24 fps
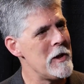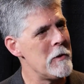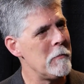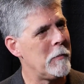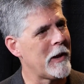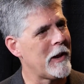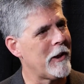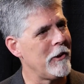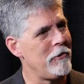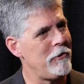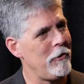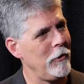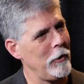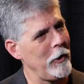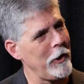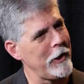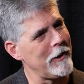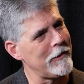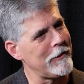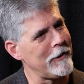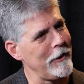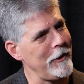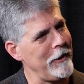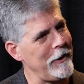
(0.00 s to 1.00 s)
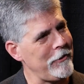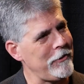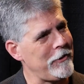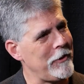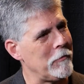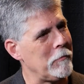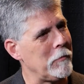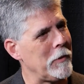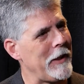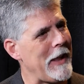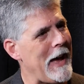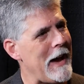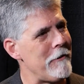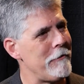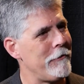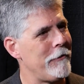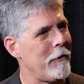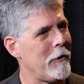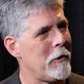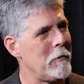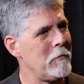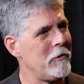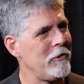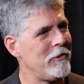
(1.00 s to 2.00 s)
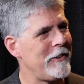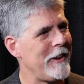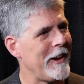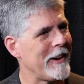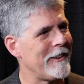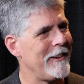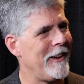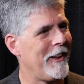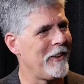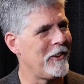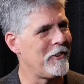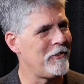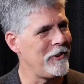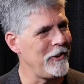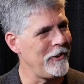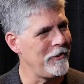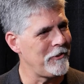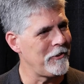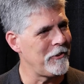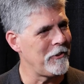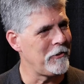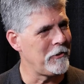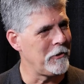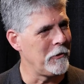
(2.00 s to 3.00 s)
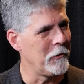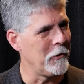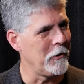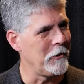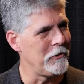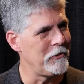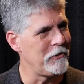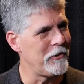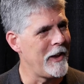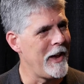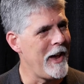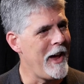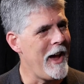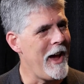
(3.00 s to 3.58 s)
Because you look at the list of platforms, technologies, tools,